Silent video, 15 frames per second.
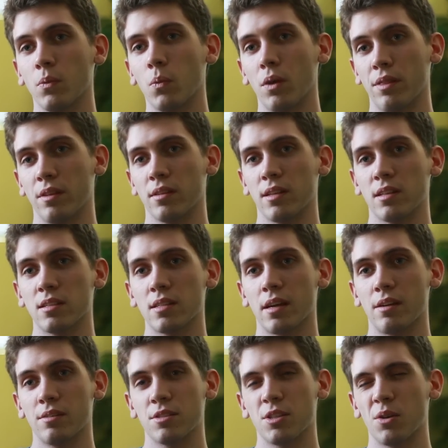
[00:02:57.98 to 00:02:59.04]
One thing that
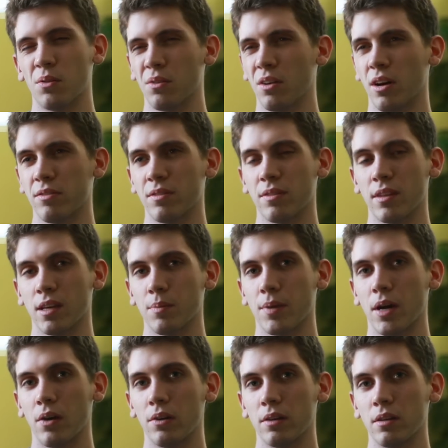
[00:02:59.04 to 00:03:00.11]
designers don't often think
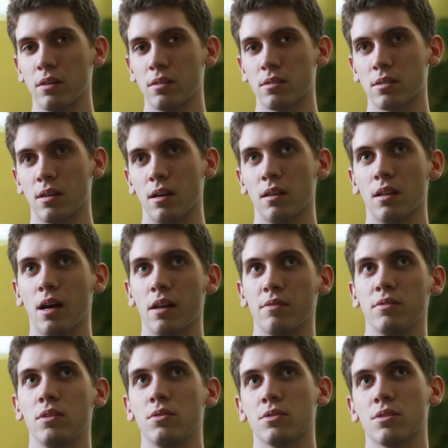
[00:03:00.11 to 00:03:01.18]
about is a lot
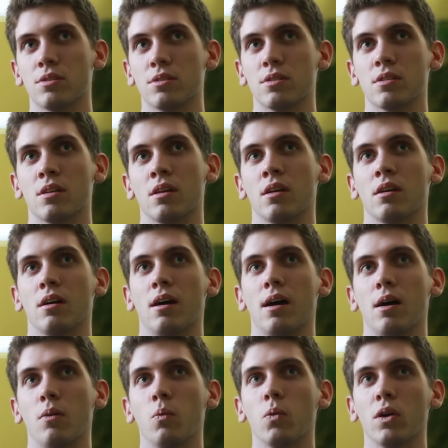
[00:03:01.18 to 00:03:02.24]
of users
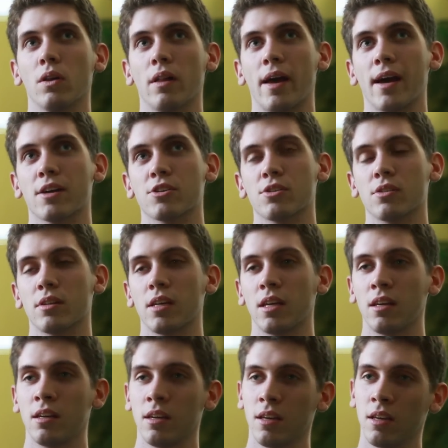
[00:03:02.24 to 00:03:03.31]
will actually